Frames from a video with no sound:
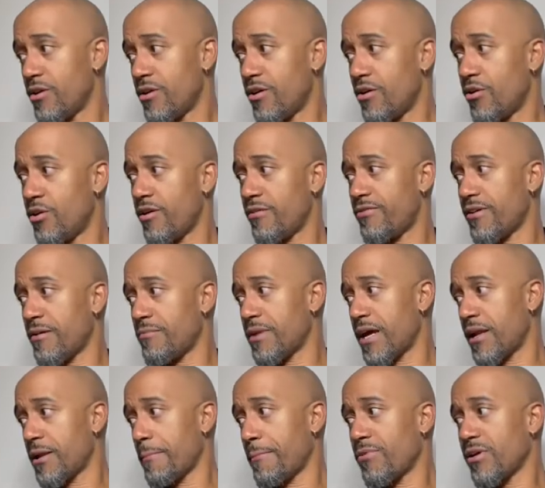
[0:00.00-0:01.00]
Or if I'm
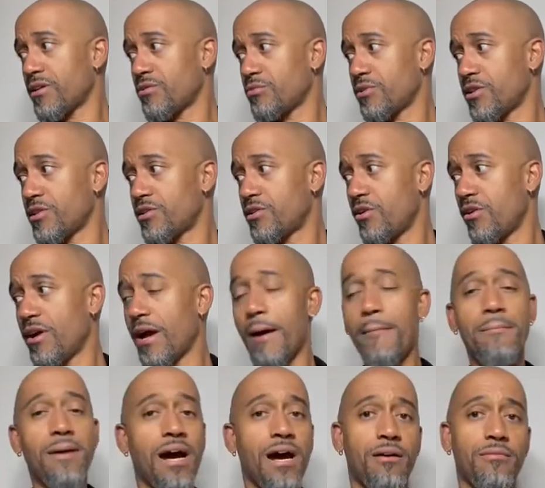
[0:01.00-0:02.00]
not impressed with the story, I
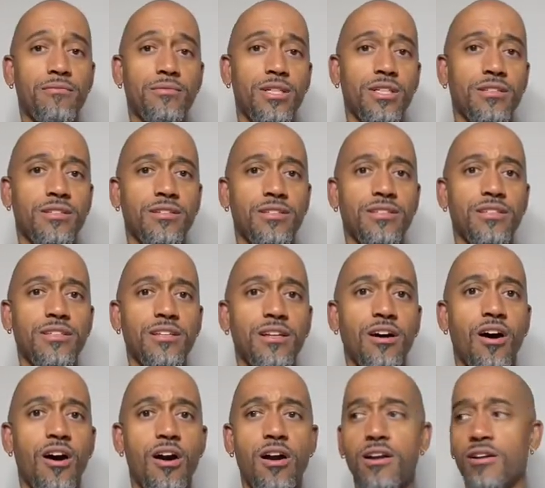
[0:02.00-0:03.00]
buy them just to see the
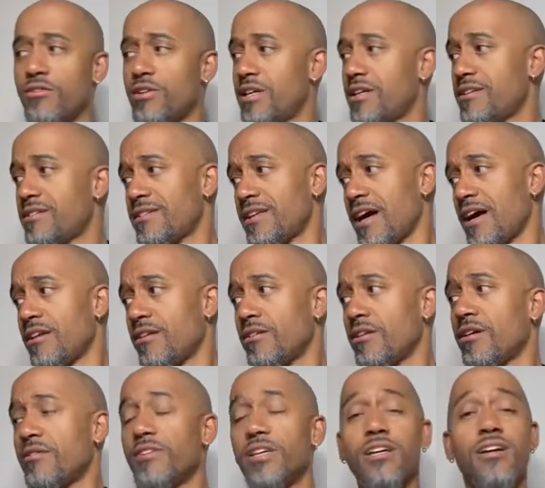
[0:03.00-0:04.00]
art on the inside. I
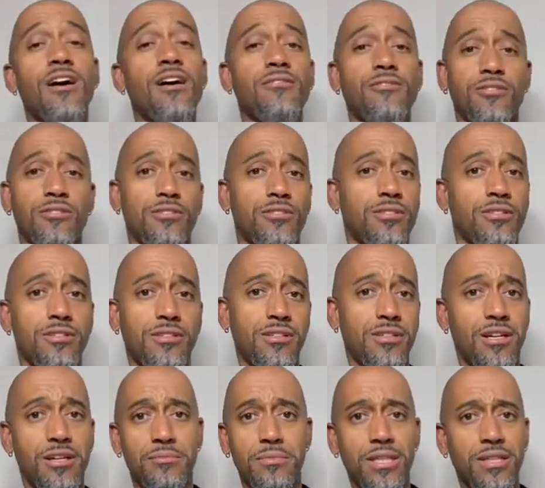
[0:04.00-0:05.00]
love the covers. You
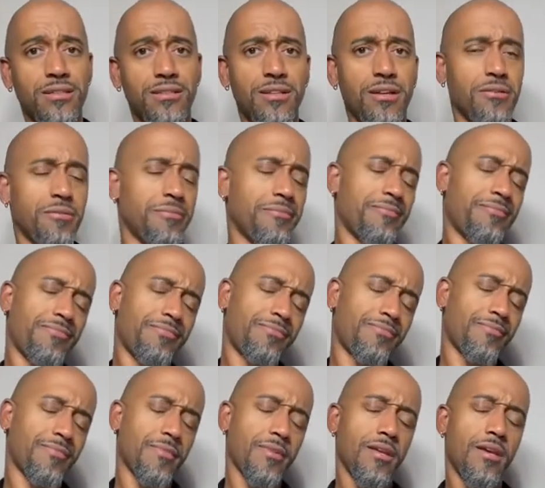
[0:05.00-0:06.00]
know what I mean? So
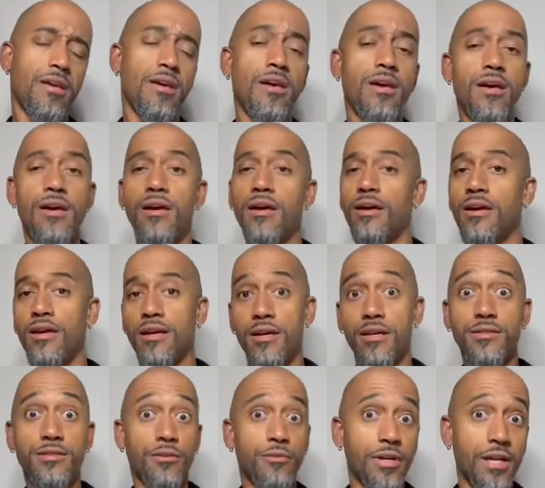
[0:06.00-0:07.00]

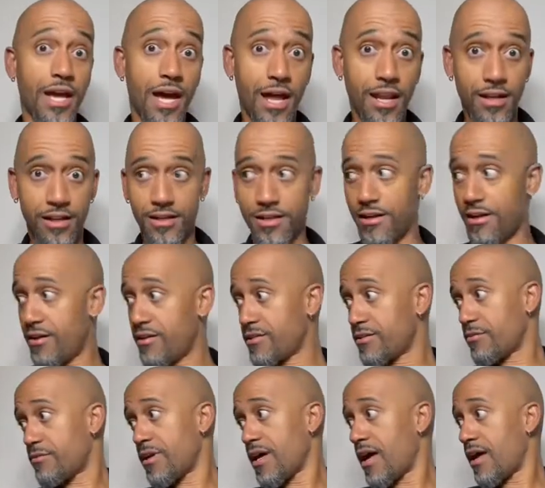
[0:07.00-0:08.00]
it's a reality, y'all. It's a
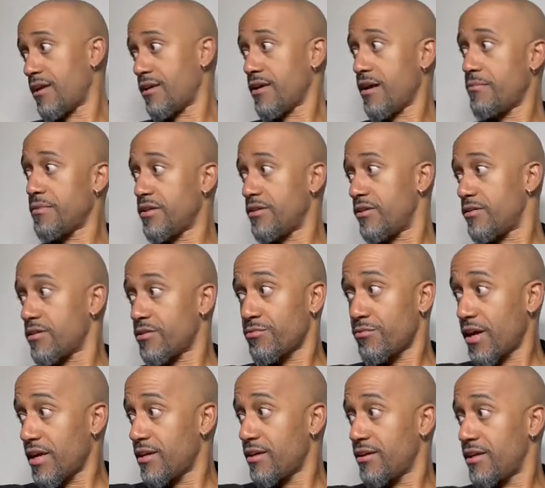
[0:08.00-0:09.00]
reality. I mean, just
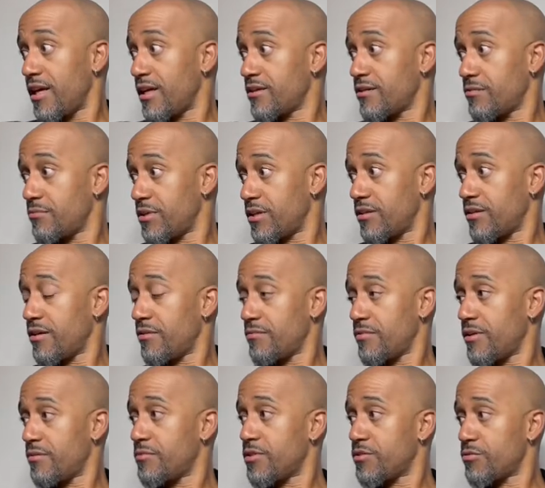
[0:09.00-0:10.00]
right here next to me.
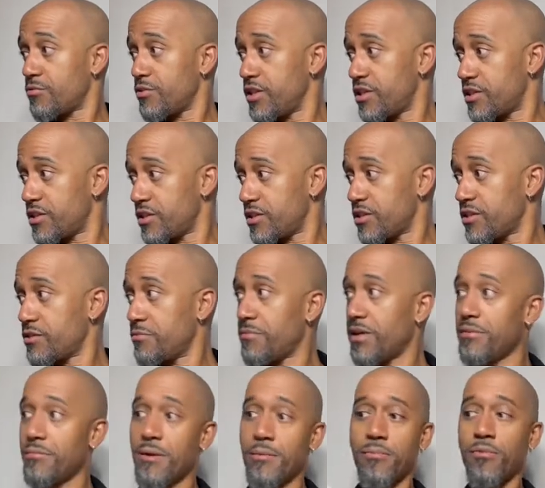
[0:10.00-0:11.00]
I'm just reaching just to
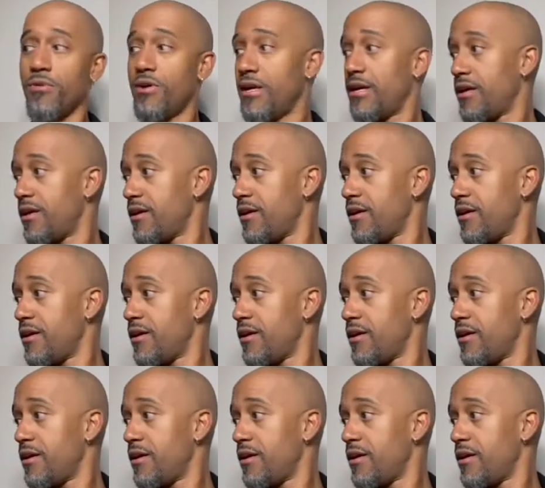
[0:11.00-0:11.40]
make my point.